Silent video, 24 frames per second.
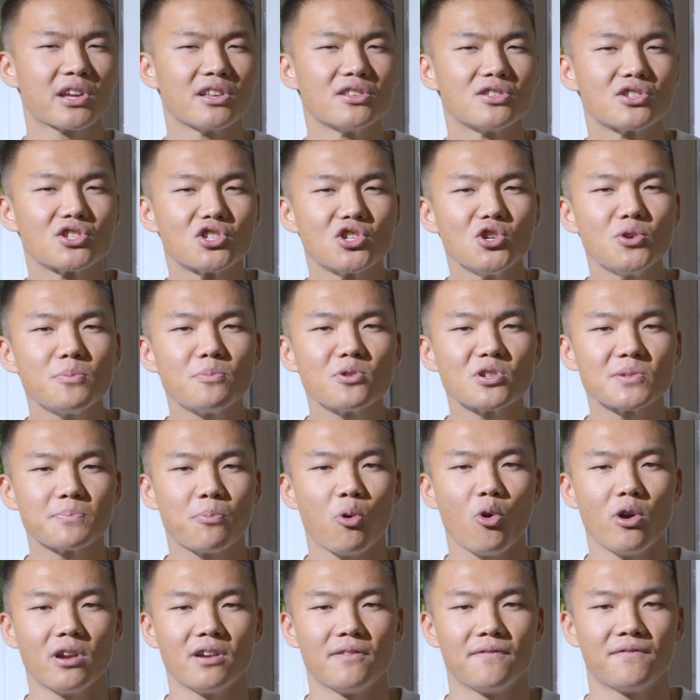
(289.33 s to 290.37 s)
a consumer's
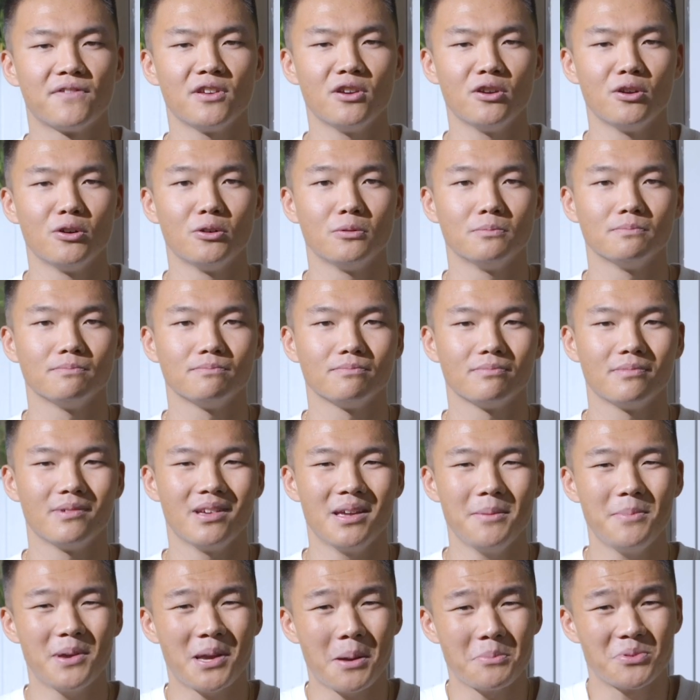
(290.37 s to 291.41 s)
point of view,
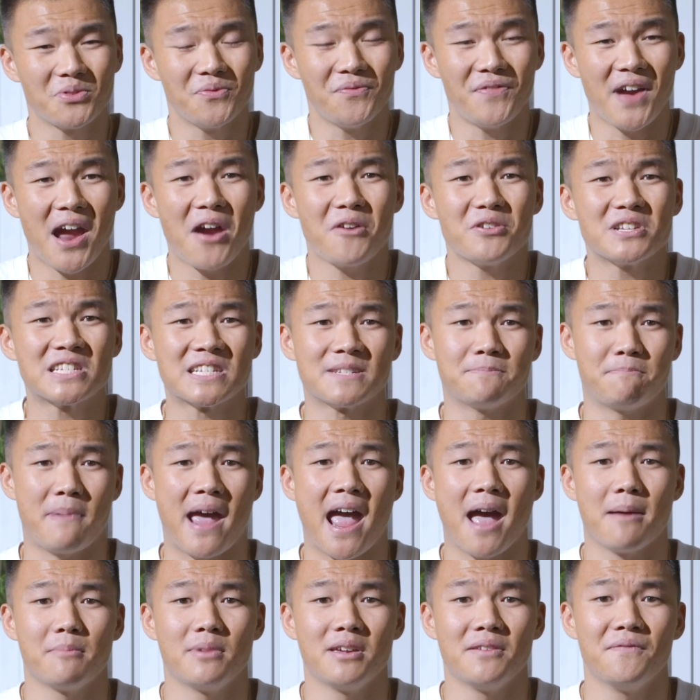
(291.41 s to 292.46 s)
it becomes very
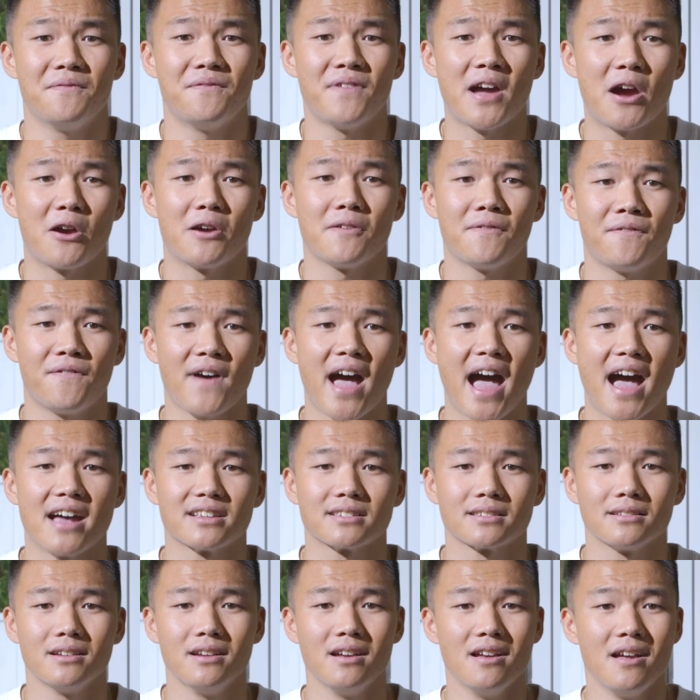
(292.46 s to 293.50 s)
spammy very
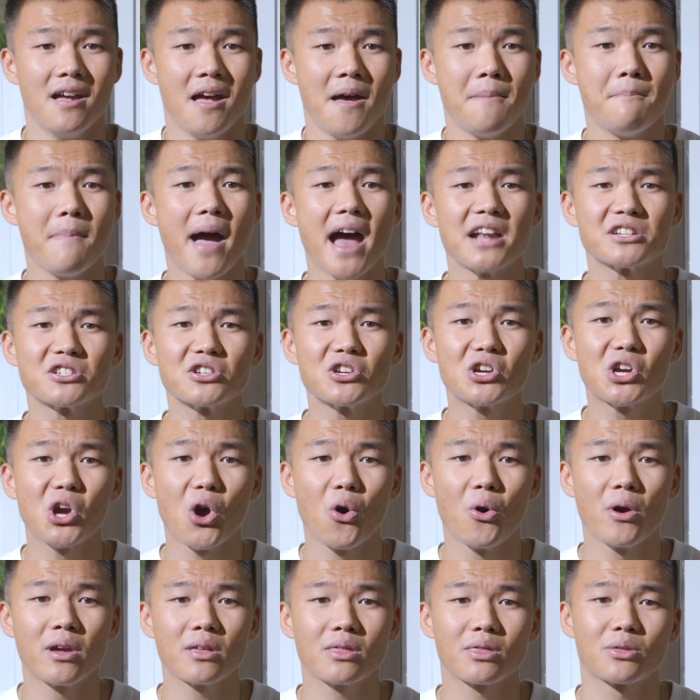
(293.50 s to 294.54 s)
fast. Imagine
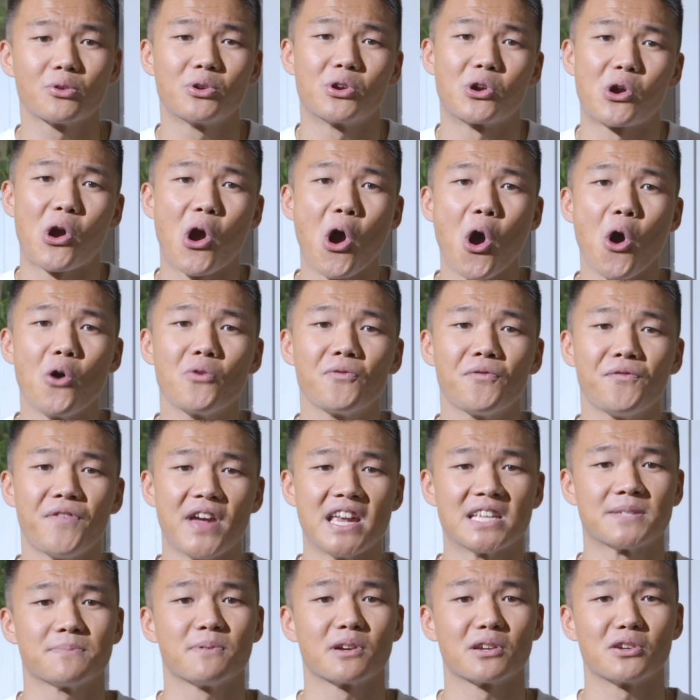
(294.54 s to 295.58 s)
going through your own
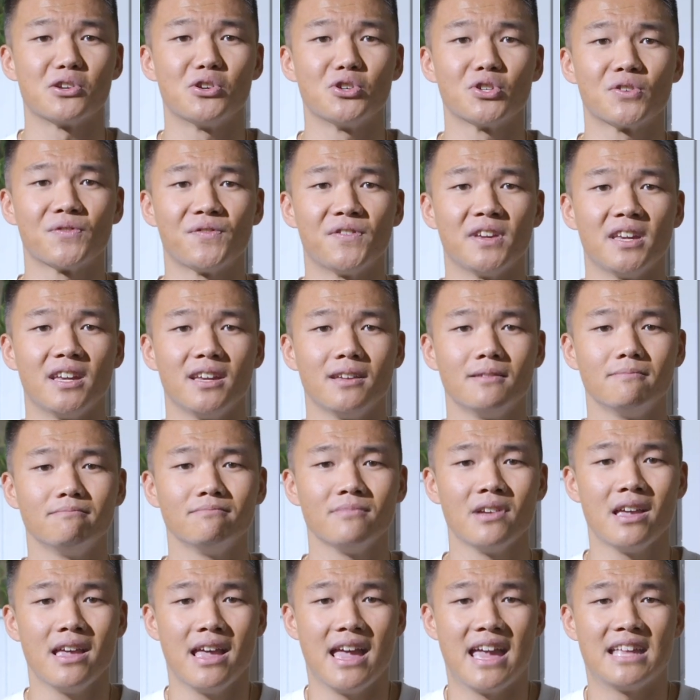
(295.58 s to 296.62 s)
Facebook newsfeed
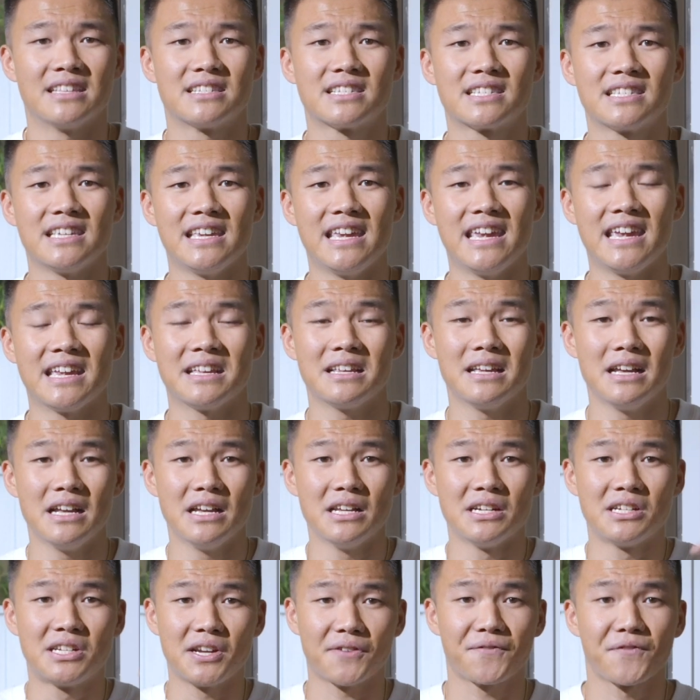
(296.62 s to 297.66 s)
and seeing
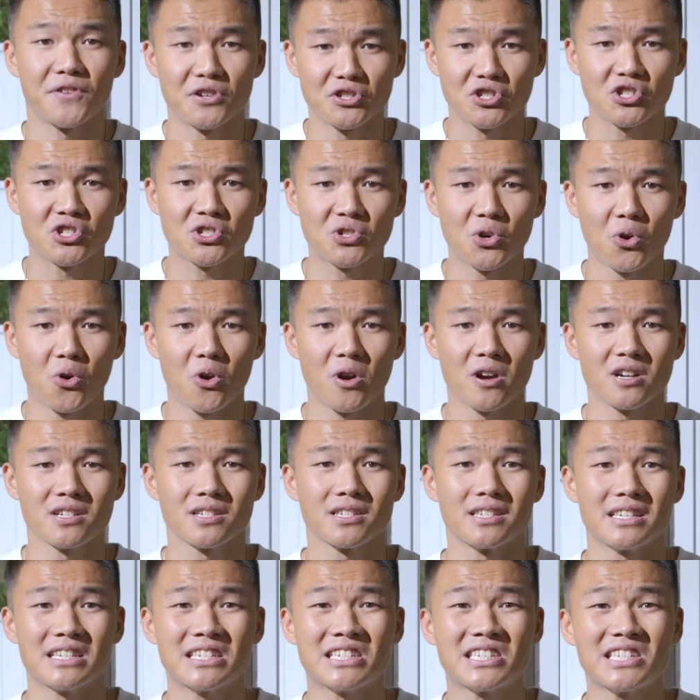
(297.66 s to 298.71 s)
different
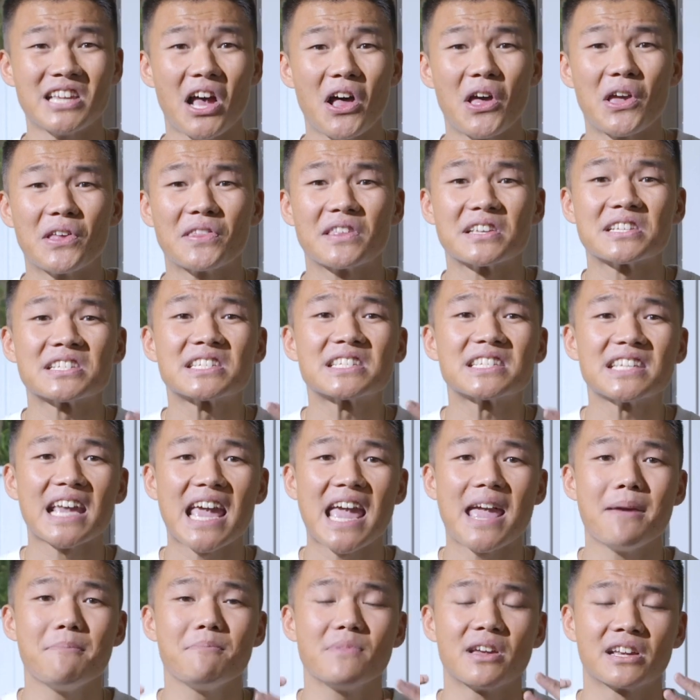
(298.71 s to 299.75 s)
stores selling the
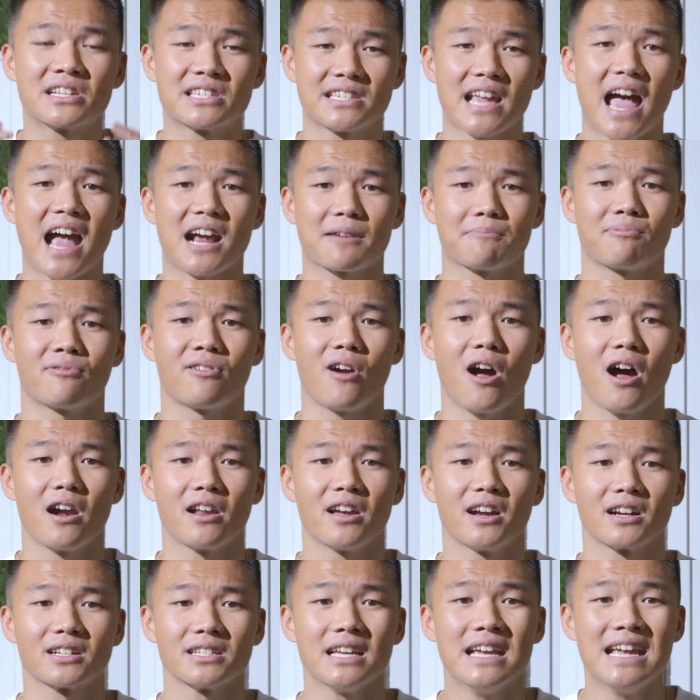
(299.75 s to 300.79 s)
same exact
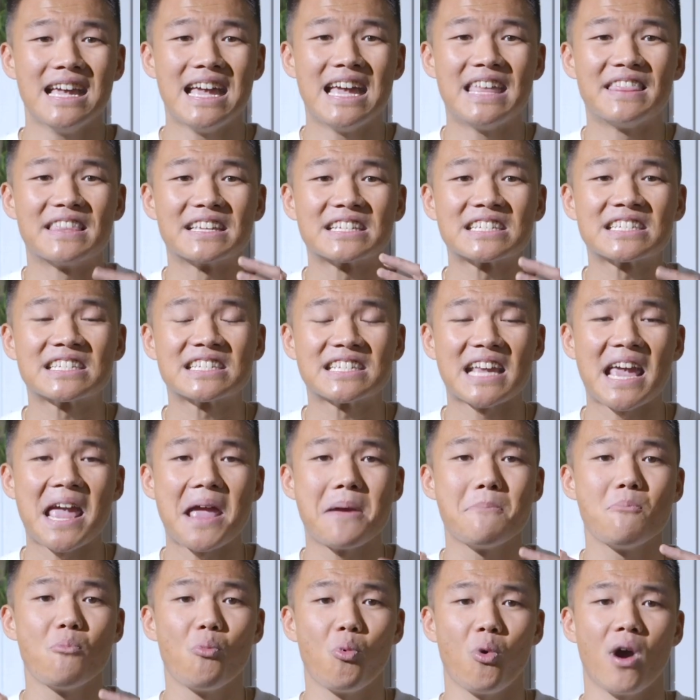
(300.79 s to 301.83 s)
product in the
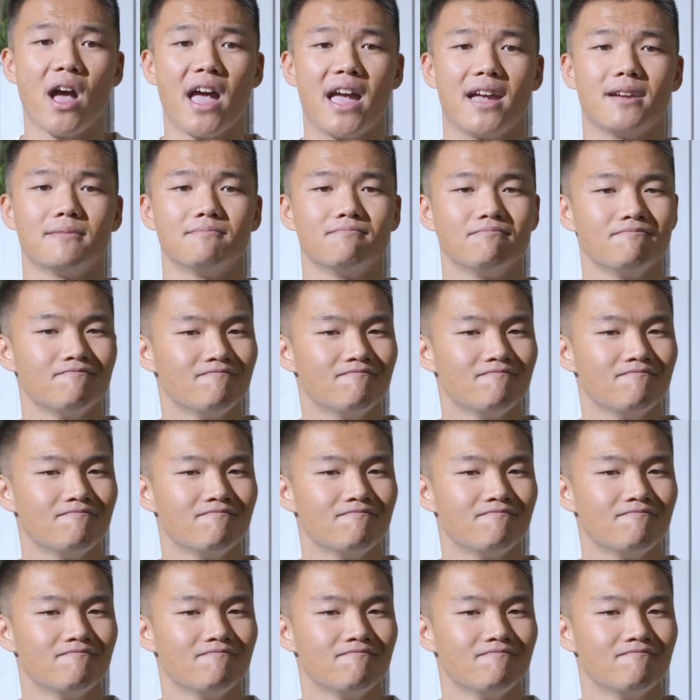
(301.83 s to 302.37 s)
same way.